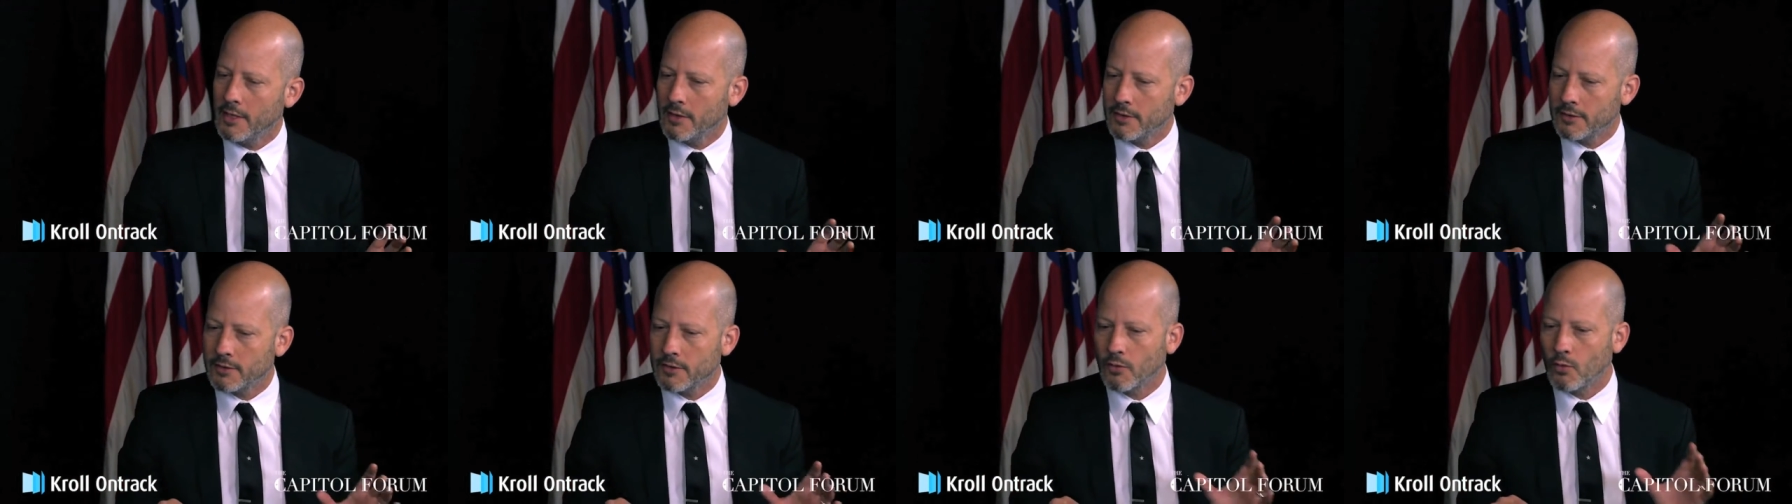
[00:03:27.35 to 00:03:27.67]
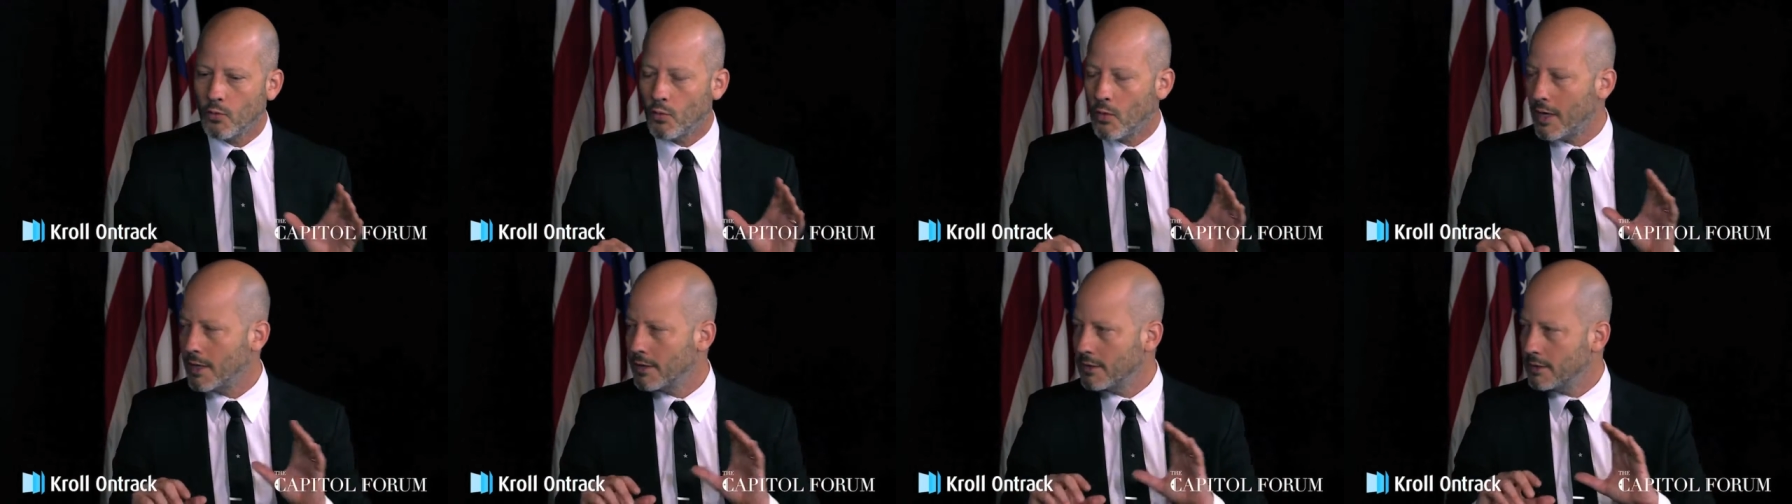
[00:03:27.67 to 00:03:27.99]
So
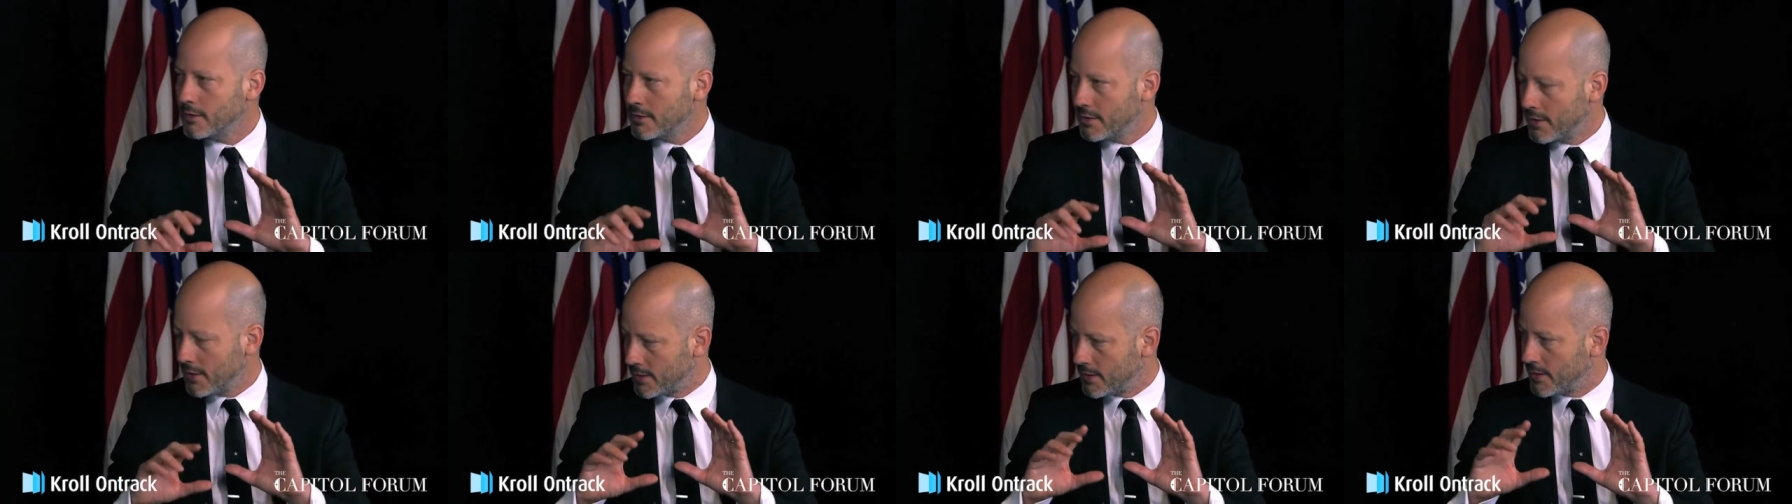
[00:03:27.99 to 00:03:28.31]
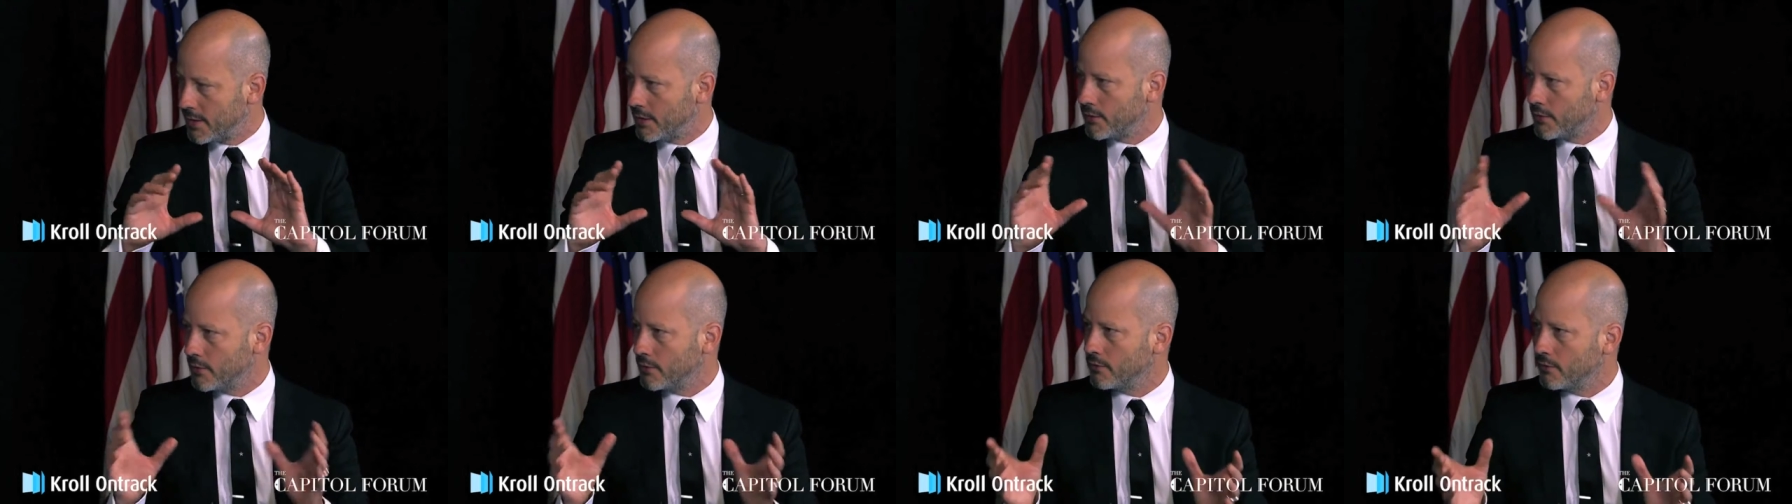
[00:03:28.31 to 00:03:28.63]
one
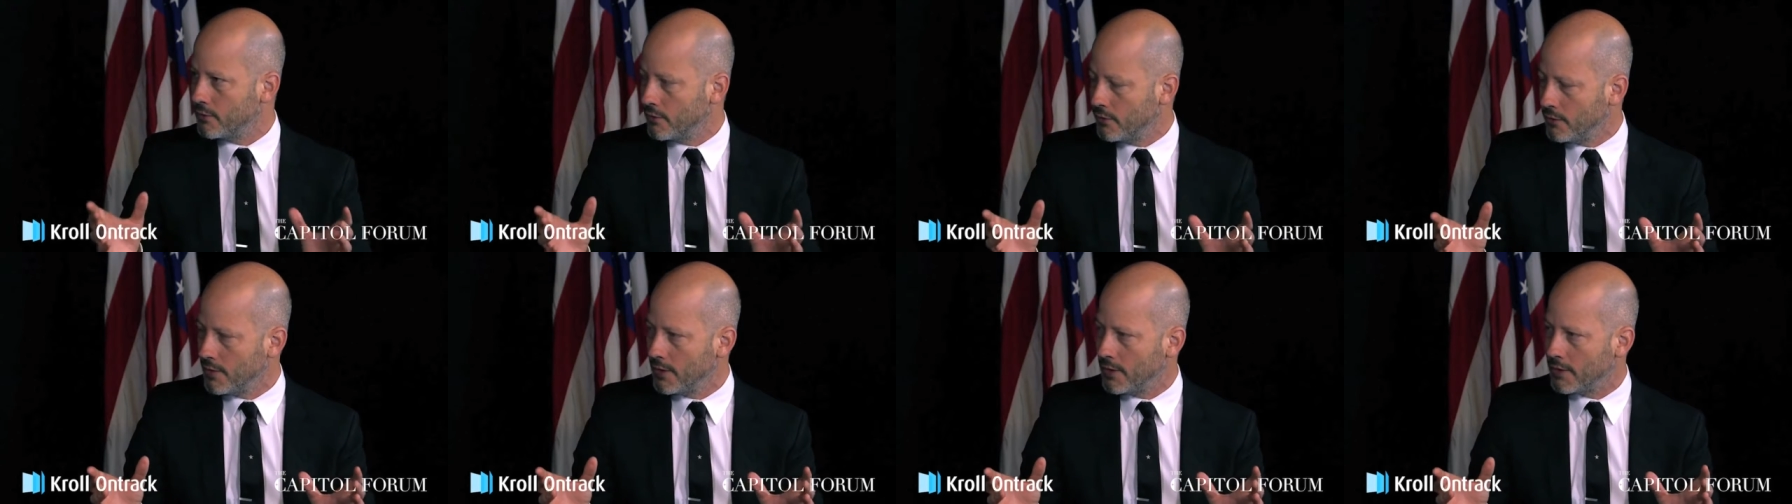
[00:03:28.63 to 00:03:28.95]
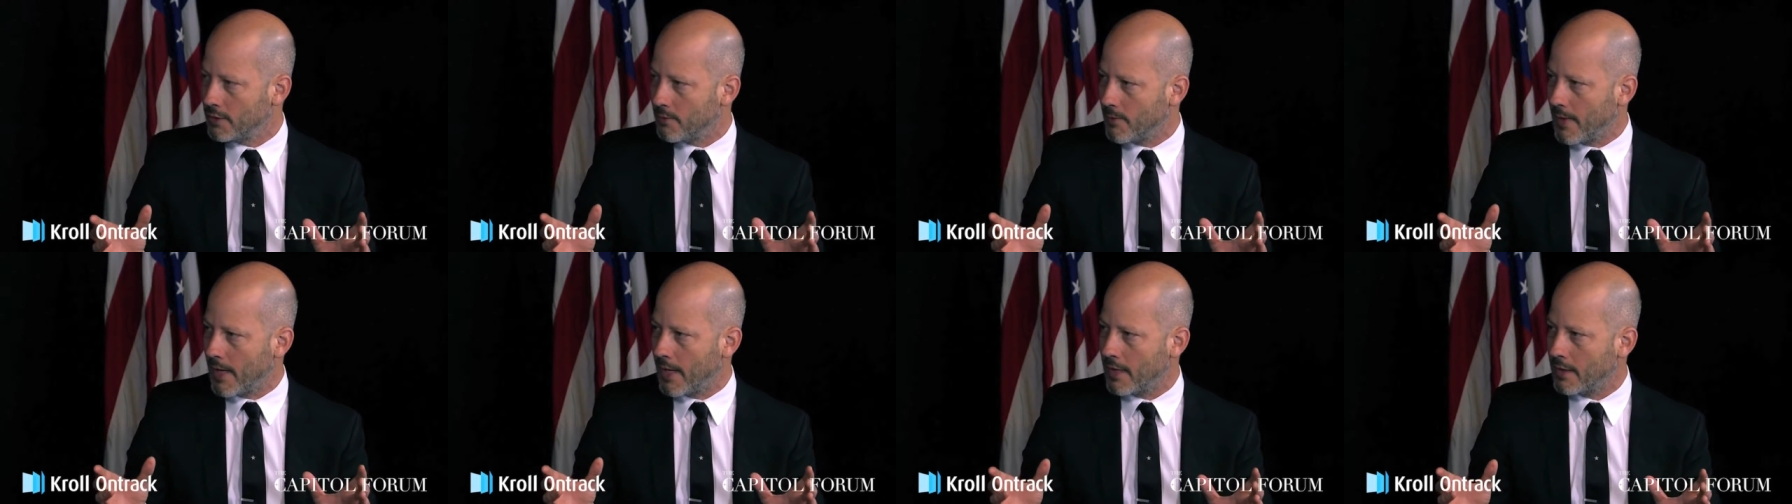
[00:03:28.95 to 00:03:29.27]
decision you need
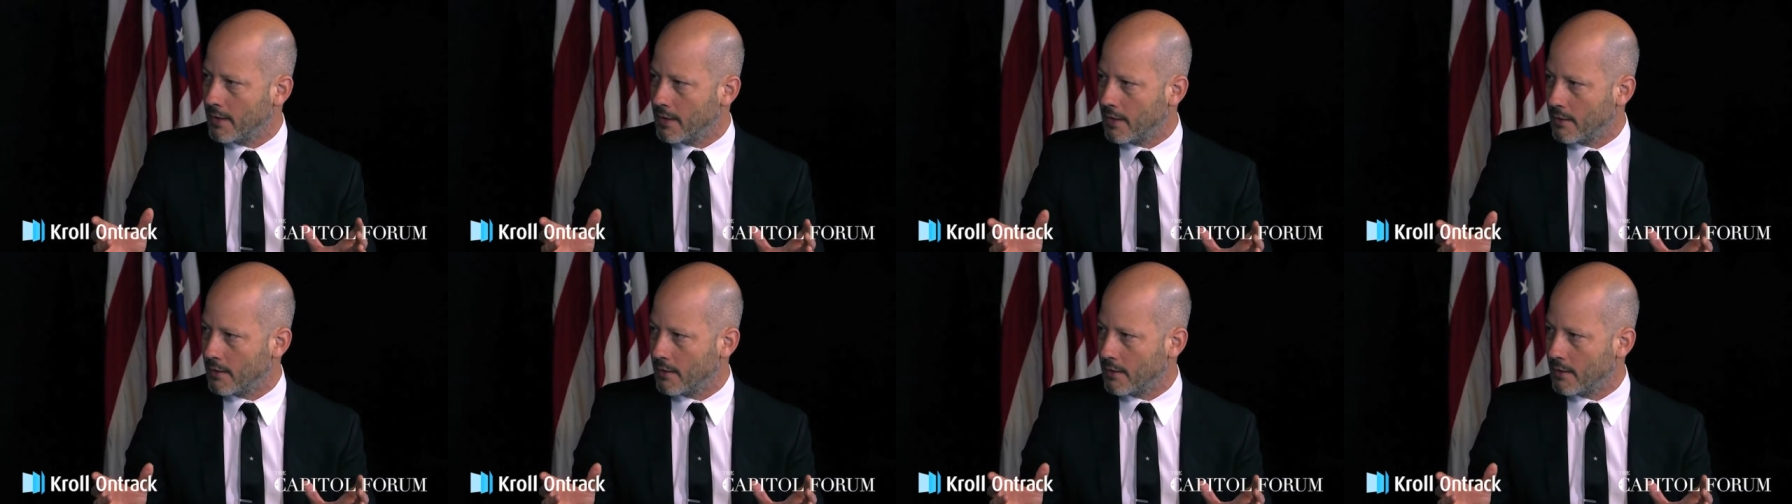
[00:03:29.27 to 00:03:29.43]
to make,